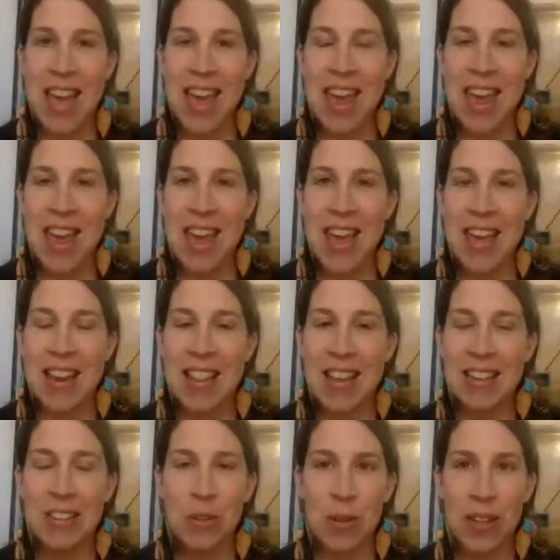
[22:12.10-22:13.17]
And
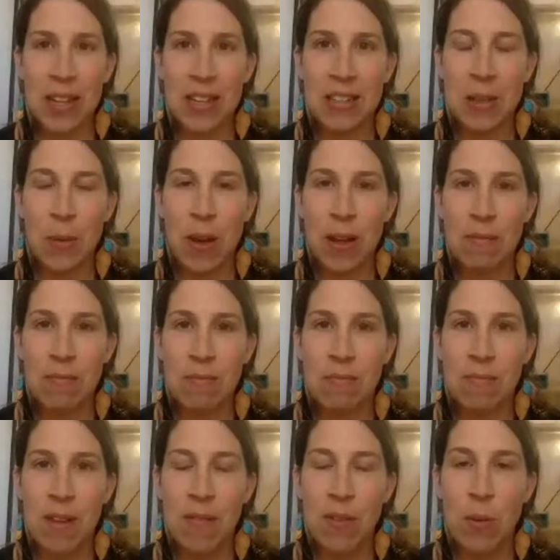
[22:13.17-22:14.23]
that's a really easy one
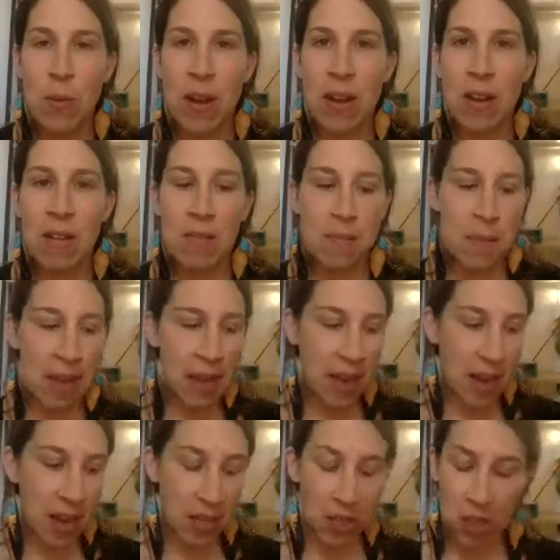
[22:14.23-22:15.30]
if you want to make a
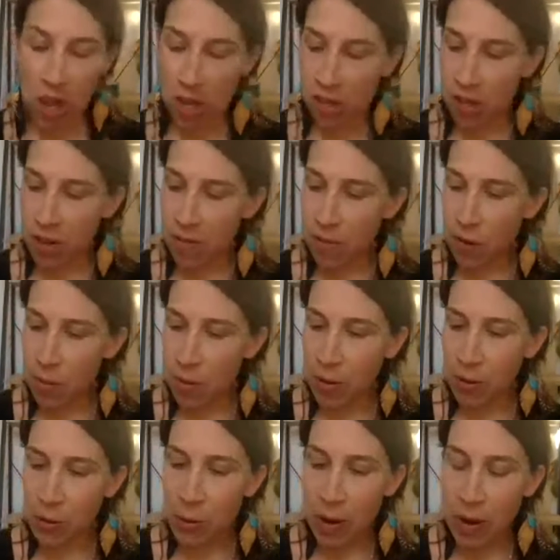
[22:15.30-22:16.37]
hot chocolate for
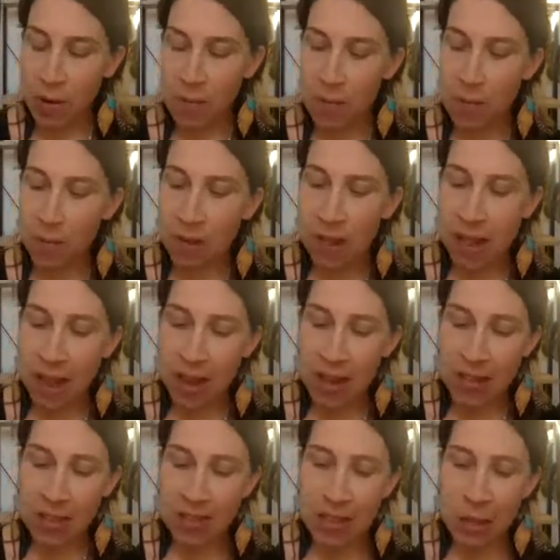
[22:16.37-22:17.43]
them clients. They
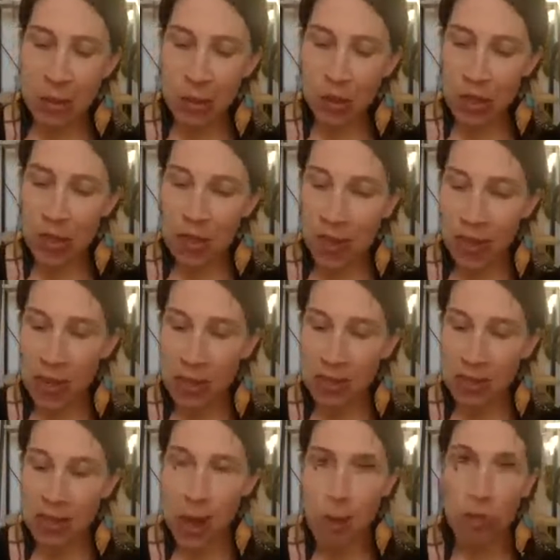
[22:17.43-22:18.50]
usually love it. So
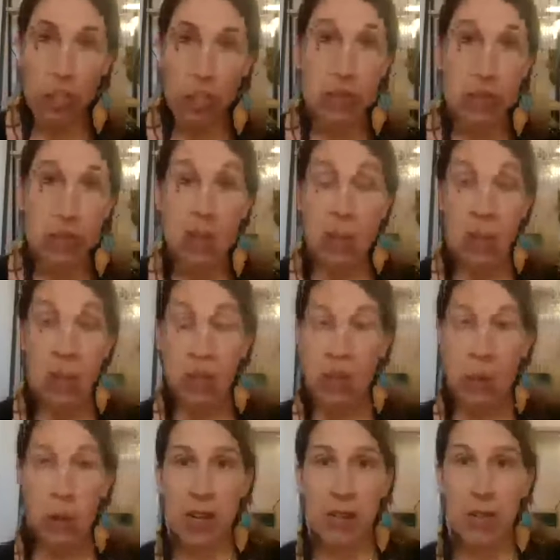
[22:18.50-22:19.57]
just milk of
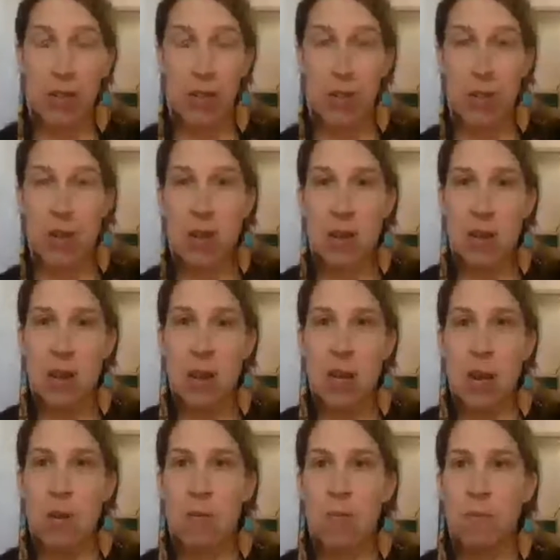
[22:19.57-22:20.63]
choice,
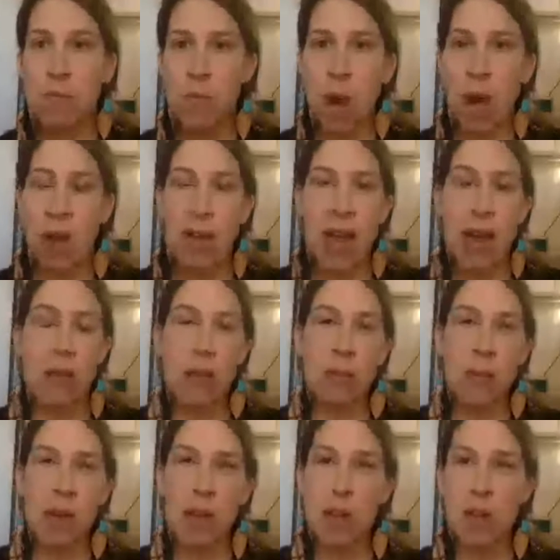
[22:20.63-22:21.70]
raw cow's
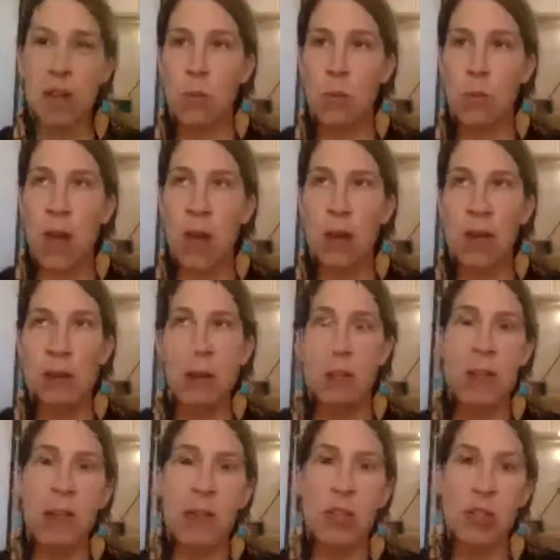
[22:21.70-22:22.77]
milk is fun. Some
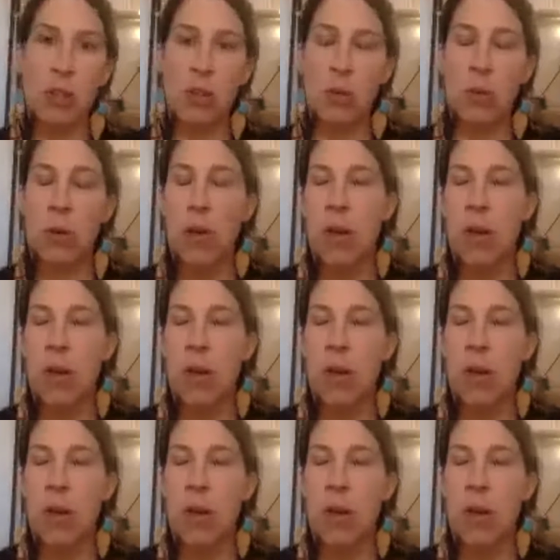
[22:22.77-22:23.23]
people do